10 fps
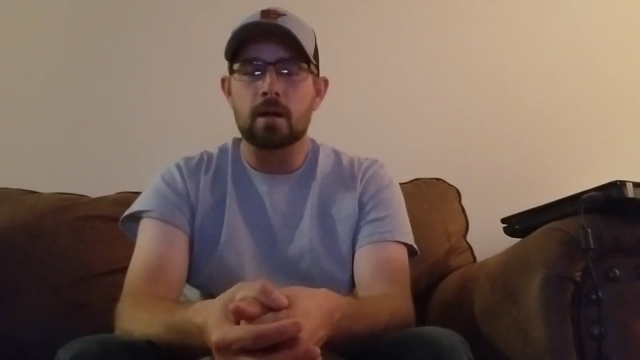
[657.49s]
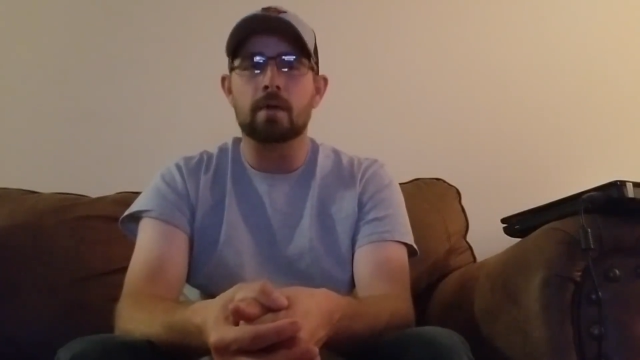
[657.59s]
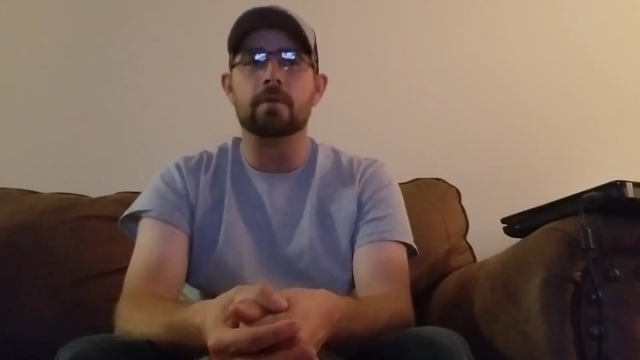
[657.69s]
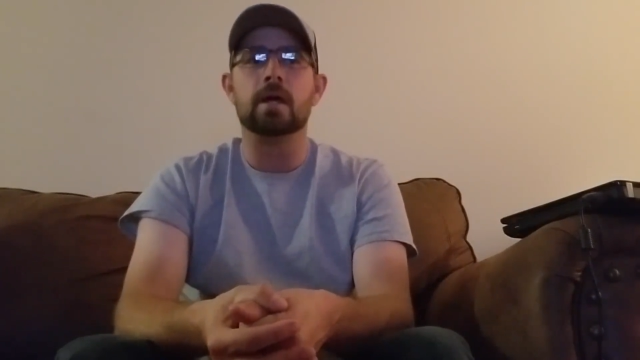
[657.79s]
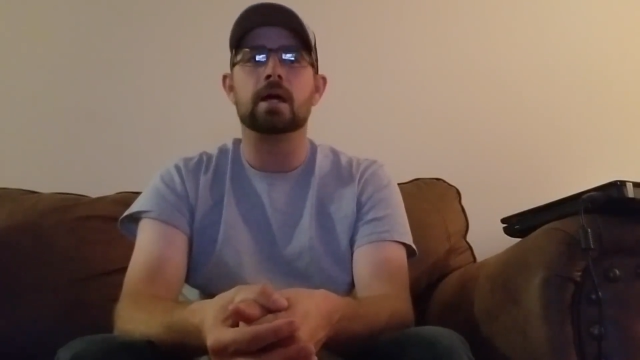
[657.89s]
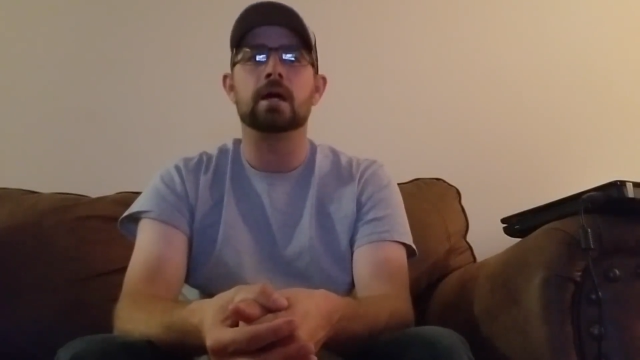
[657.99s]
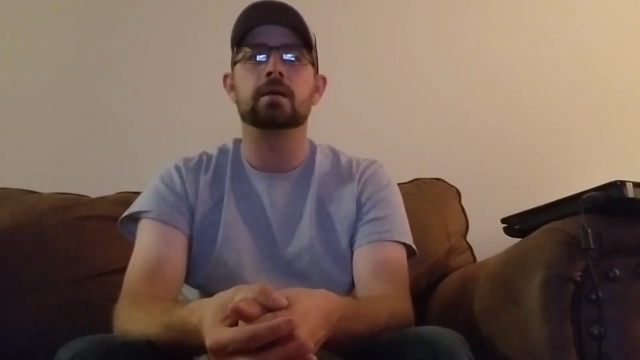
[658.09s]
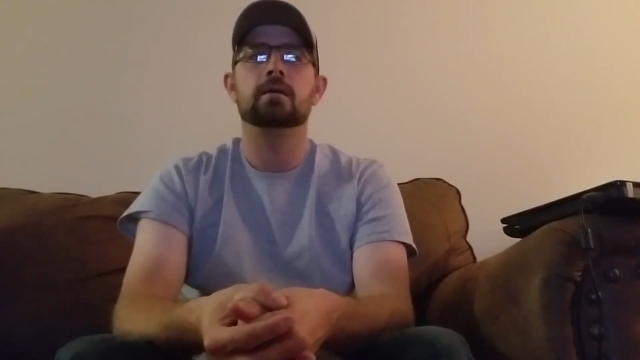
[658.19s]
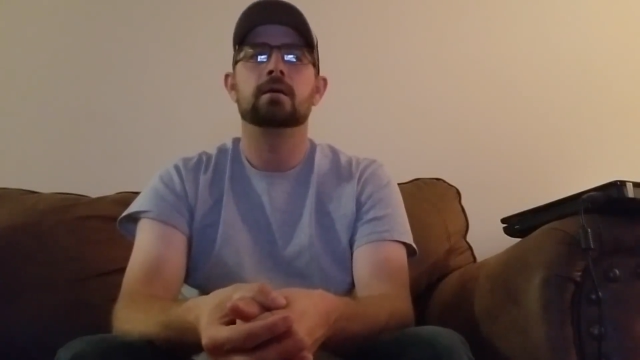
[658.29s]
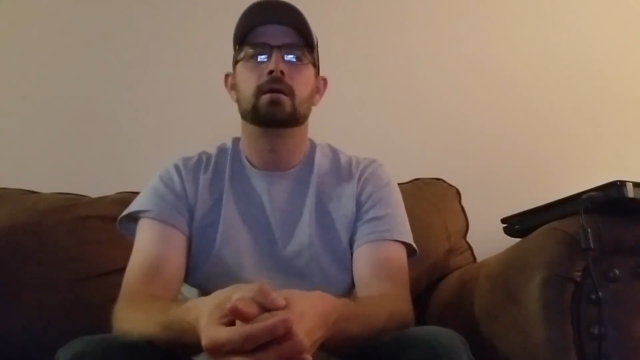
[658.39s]
And
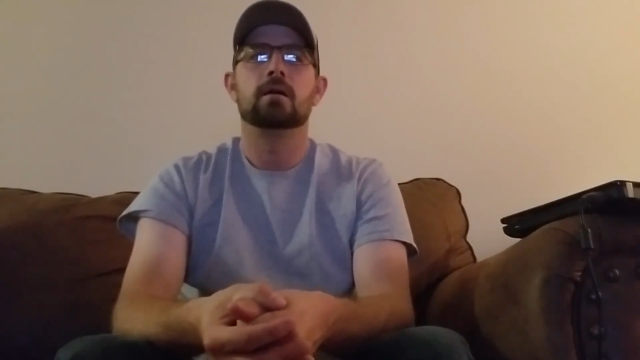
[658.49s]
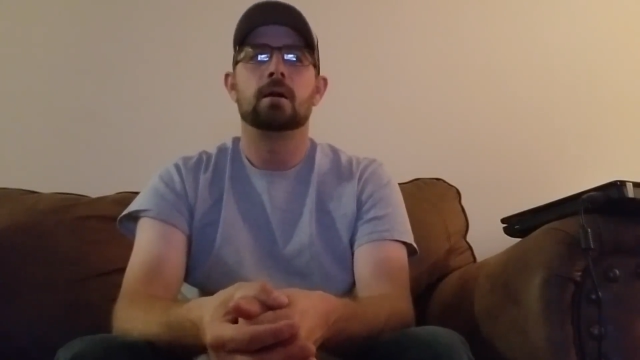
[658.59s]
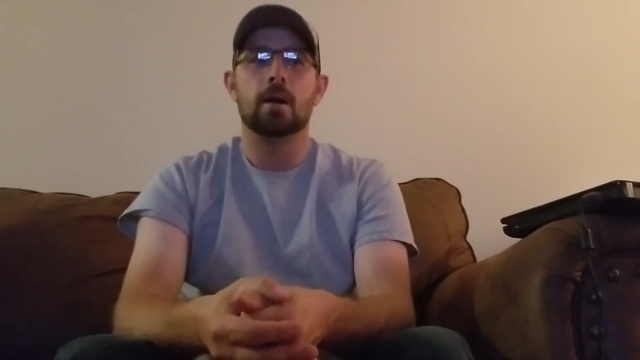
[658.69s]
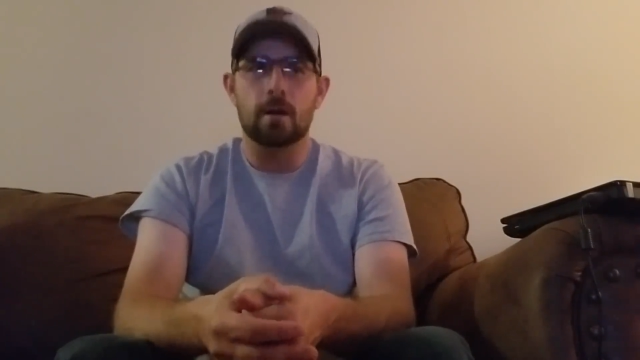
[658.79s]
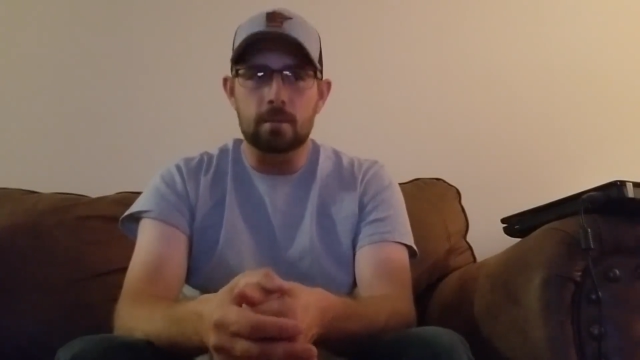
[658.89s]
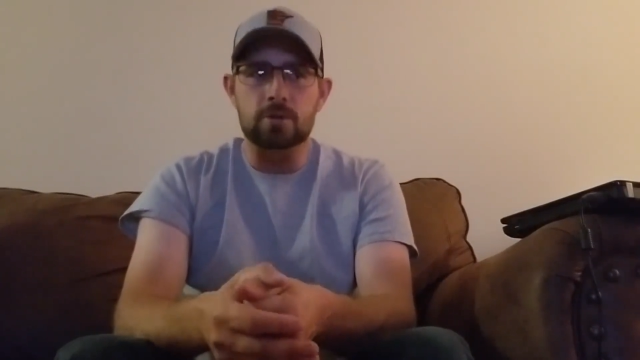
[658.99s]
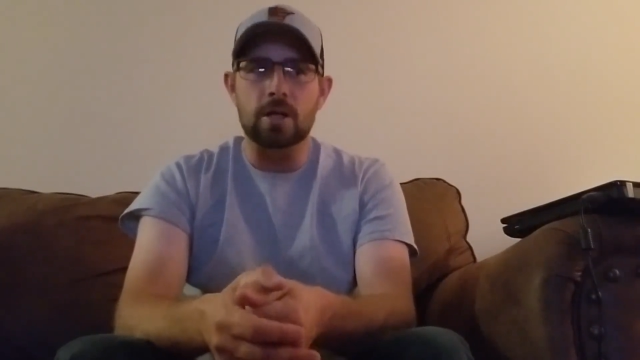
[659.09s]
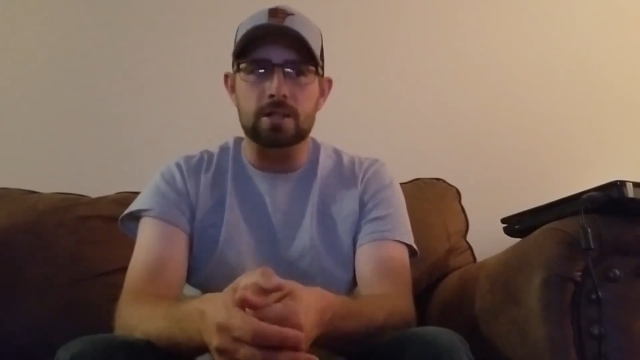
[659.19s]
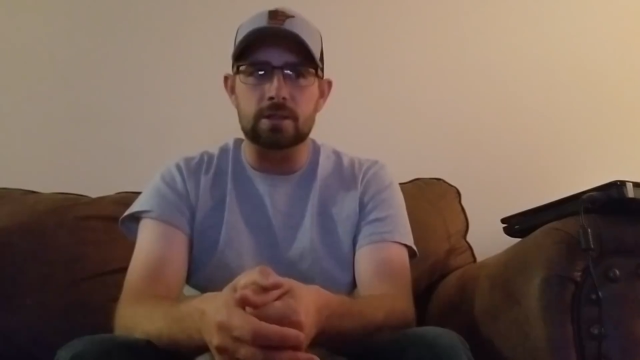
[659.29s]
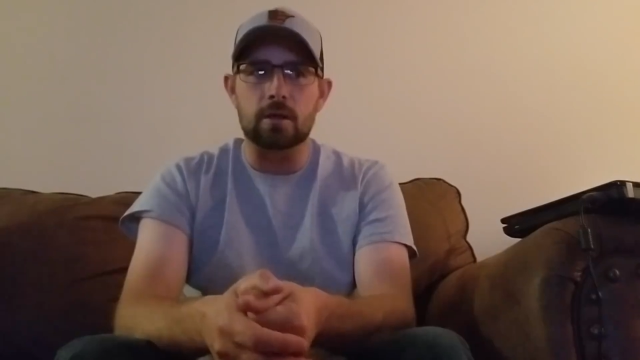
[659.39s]
then I heard him
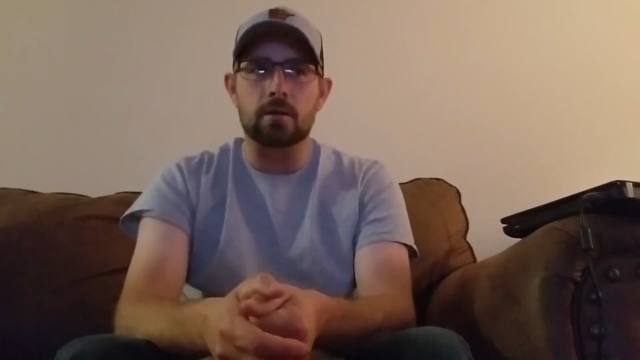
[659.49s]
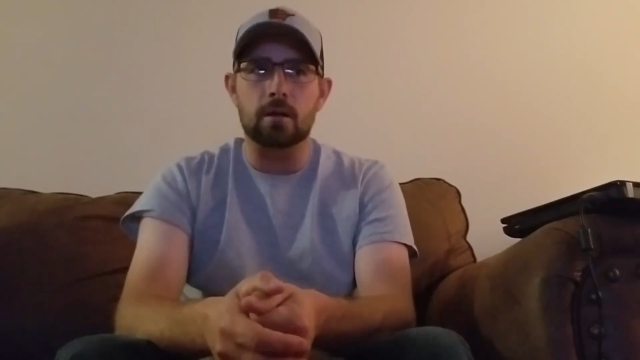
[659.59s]
trying to start it.